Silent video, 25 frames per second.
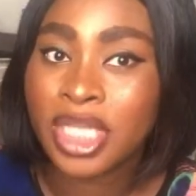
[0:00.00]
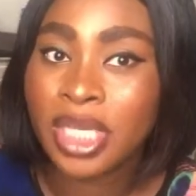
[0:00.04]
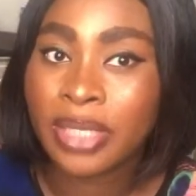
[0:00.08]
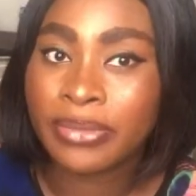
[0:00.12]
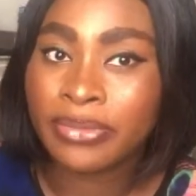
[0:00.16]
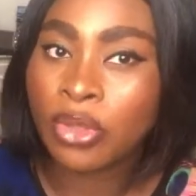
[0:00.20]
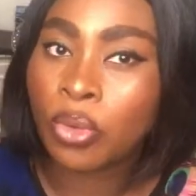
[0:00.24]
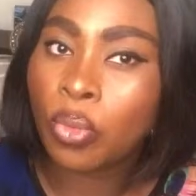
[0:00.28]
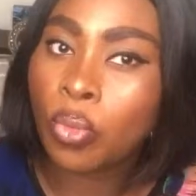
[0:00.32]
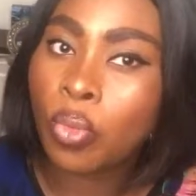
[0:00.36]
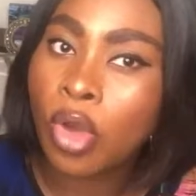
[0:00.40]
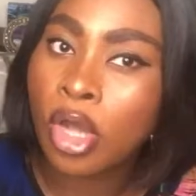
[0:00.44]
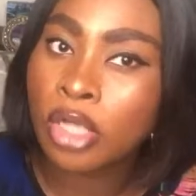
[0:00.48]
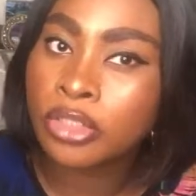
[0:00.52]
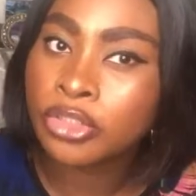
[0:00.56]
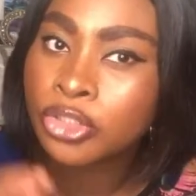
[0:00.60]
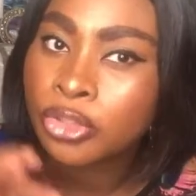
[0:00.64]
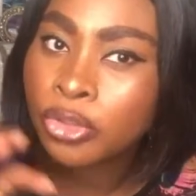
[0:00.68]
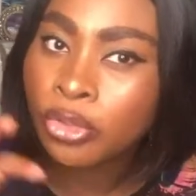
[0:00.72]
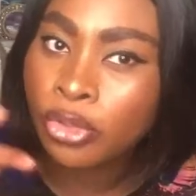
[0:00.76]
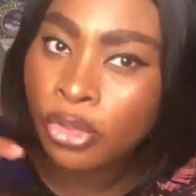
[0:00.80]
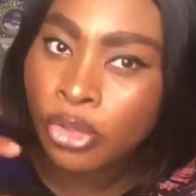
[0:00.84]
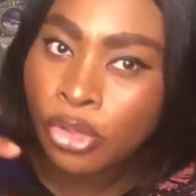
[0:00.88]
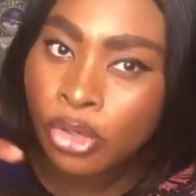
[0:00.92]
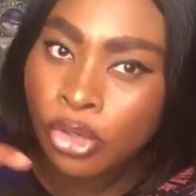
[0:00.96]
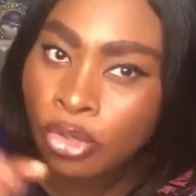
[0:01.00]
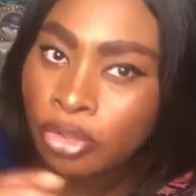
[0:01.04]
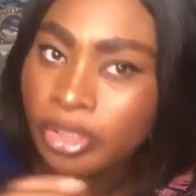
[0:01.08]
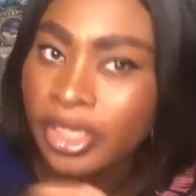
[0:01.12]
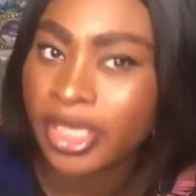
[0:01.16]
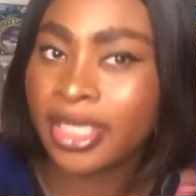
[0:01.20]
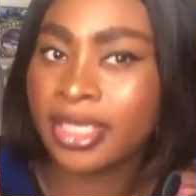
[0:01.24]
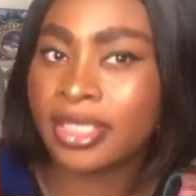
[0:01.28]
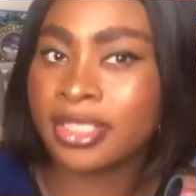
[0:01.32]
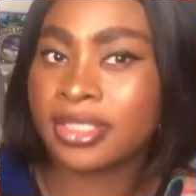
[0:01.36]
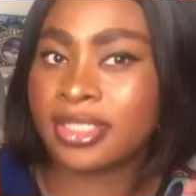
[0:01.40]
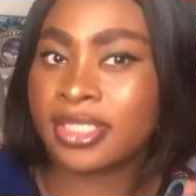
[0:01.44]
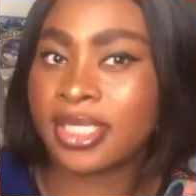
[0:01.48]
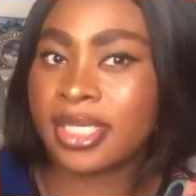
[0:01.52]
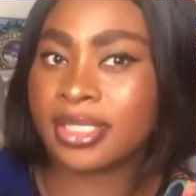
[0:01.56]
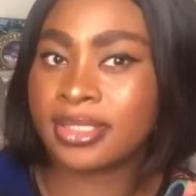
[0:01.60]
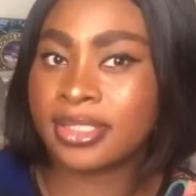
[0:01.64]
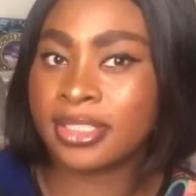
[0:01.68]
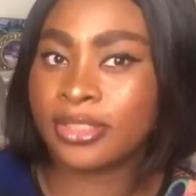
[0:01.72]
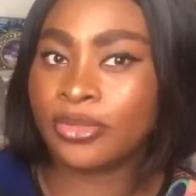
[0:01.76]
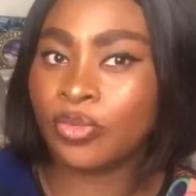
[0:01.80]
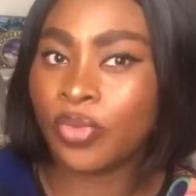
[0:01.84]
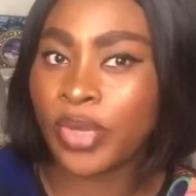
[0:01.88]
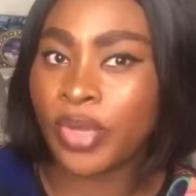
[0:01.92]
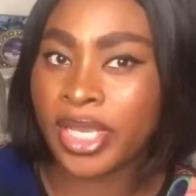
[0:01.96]
They want to look in a
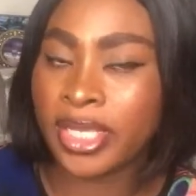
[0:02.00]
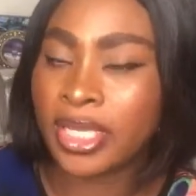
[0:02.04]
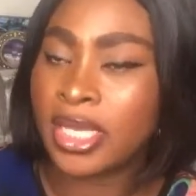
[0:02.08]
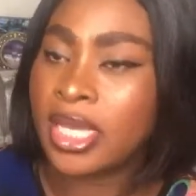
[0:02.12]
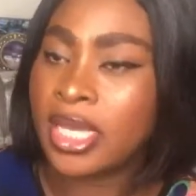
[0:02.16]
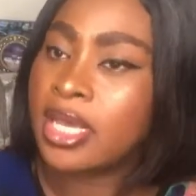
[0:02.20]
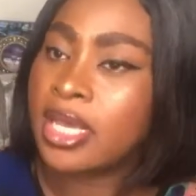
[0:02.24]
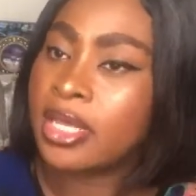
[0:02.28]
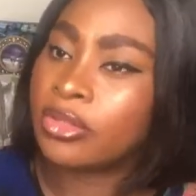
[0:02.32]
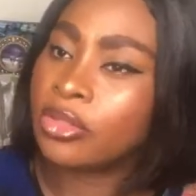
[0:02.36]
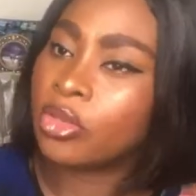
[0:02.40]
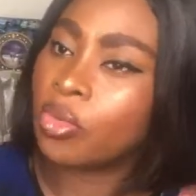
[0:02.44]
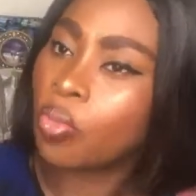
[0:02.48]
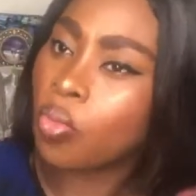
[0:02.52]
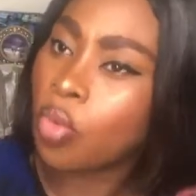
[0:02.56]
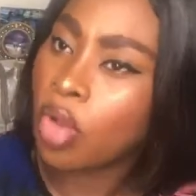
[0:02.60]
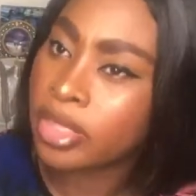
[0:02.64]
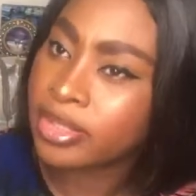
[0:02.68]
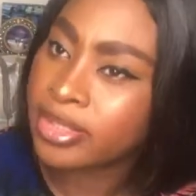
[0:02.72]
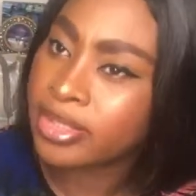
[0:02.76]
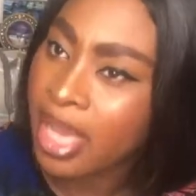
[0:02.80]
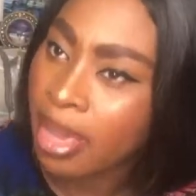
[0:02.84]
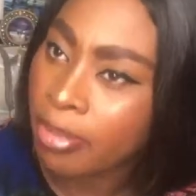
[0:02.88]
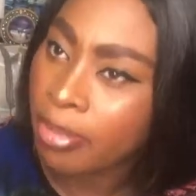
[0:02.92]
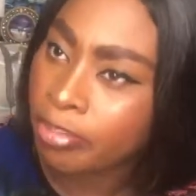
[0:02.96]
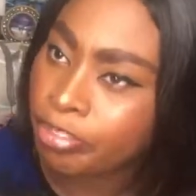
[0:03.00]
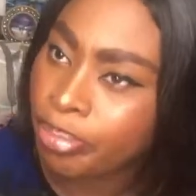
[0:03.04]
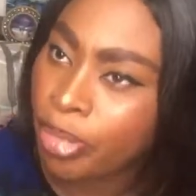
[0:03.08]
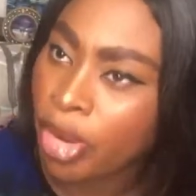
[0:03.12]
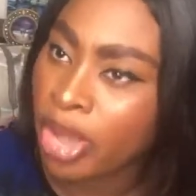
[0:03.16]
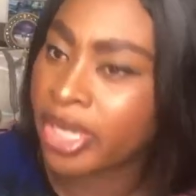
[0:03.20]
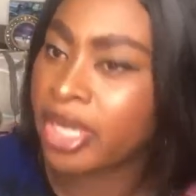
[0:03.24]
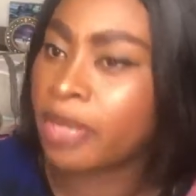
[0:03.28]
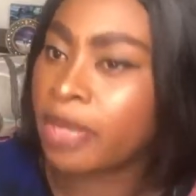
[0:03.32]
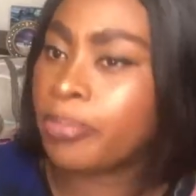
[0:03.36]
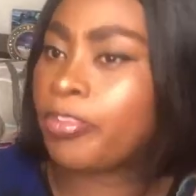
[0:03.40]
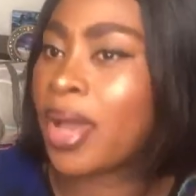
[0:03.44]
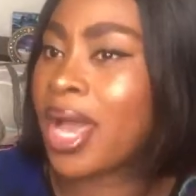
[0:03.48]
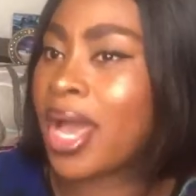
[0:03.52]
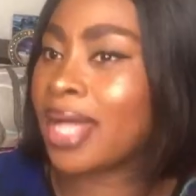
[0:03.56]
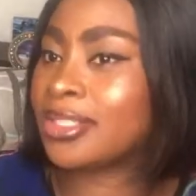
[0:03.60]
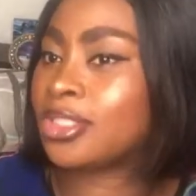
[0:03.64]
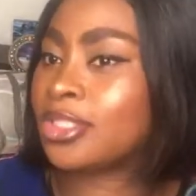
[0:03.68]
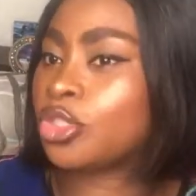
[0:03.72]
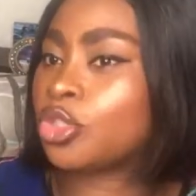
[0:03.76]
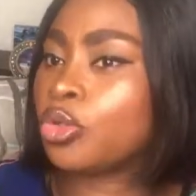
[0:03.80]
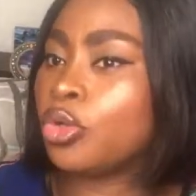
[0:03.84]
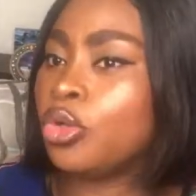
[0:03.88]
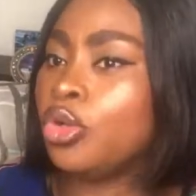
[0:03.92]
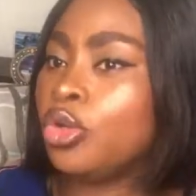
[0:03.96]
certain way. They want their body
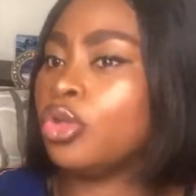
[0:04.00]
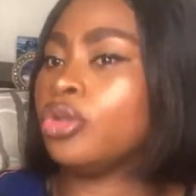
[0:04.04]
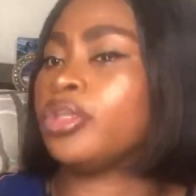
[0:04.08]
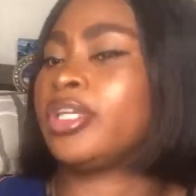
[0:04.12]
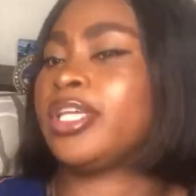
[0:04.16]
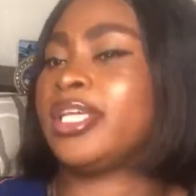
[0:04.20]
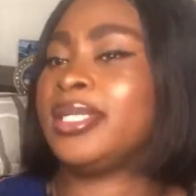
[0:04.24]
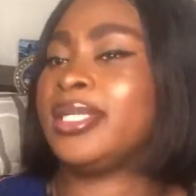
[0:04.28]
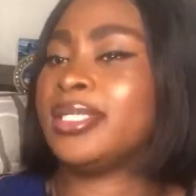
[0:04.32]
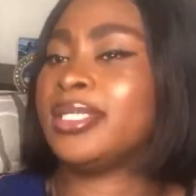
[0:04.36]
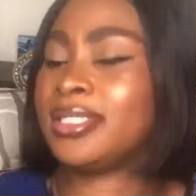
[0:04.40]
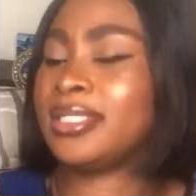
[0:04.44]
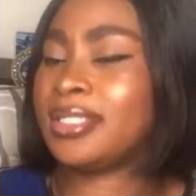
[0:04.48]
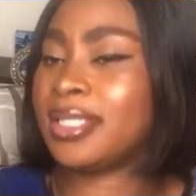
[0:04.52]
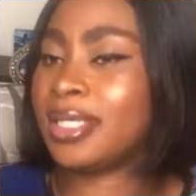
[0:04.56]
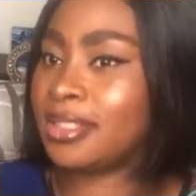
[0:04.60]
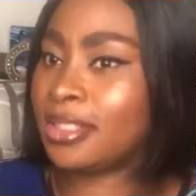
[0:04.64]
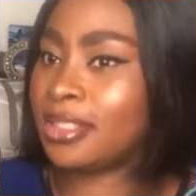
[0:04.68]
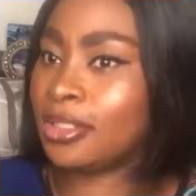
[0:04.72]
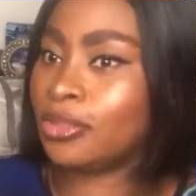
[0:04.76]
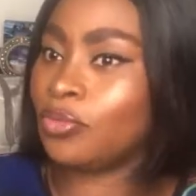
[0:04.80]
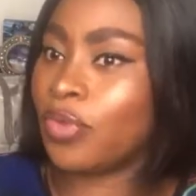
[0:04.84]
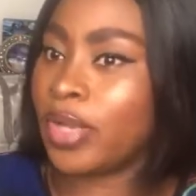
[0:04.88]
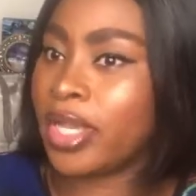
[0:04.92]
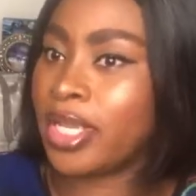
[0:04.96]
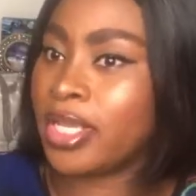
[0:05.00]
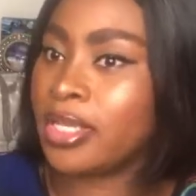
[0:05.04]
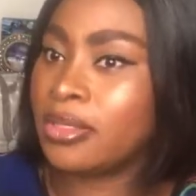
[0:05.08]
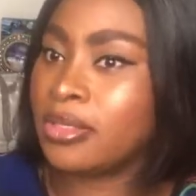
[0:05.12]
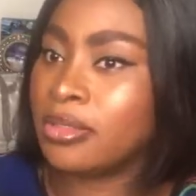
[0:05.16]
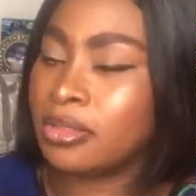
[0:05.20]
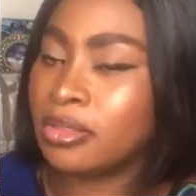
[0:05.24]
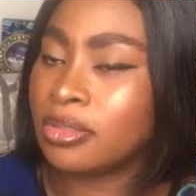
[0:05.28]
parts to look in a certain way.